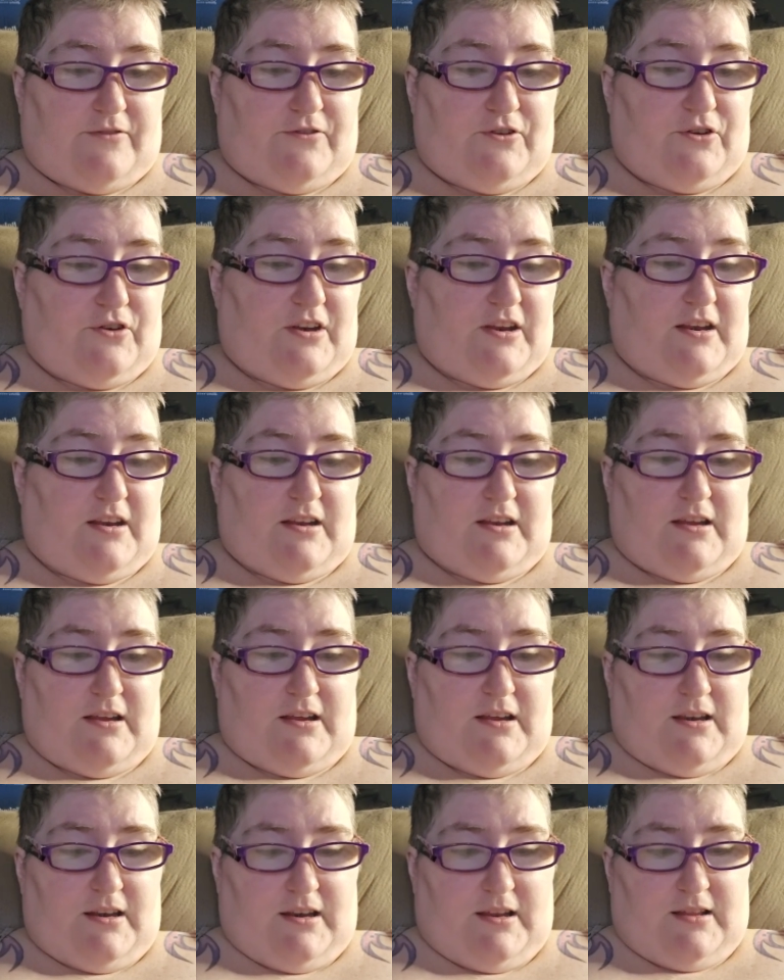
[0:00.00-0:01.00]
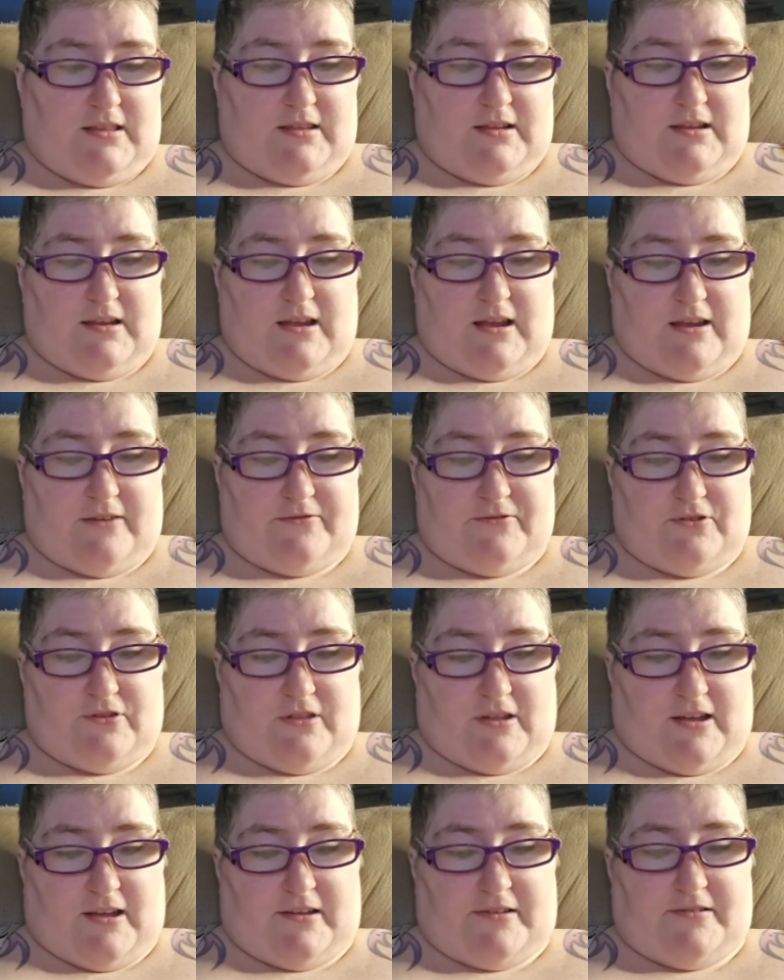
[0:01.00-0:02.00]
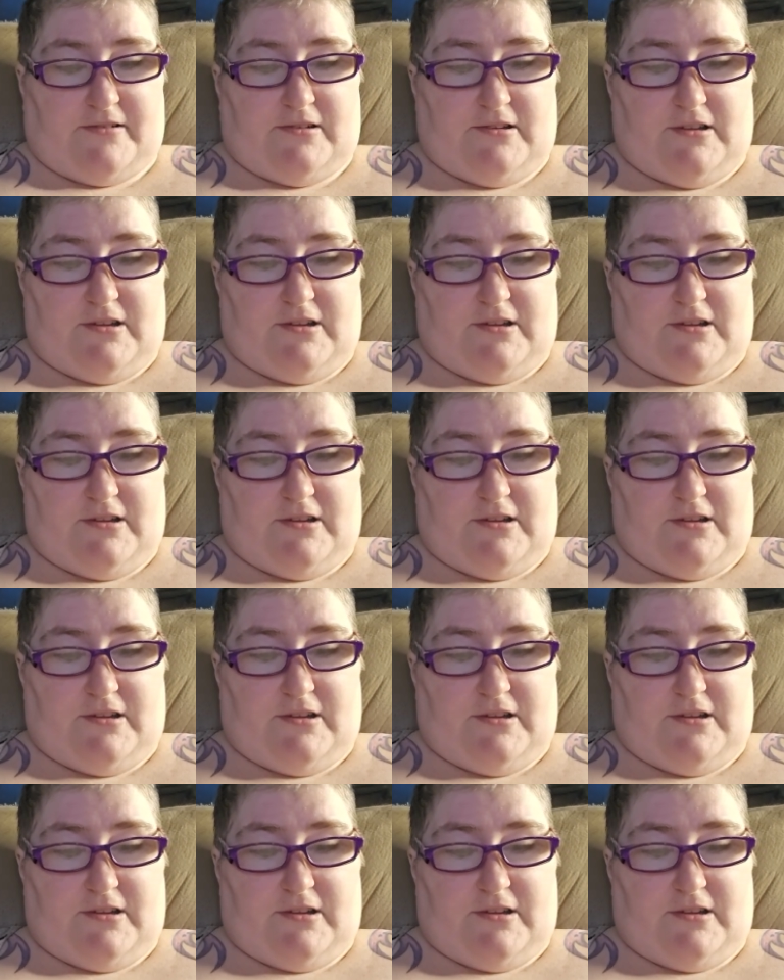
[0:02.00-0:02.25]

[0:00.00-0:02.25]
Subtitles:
need anything after that,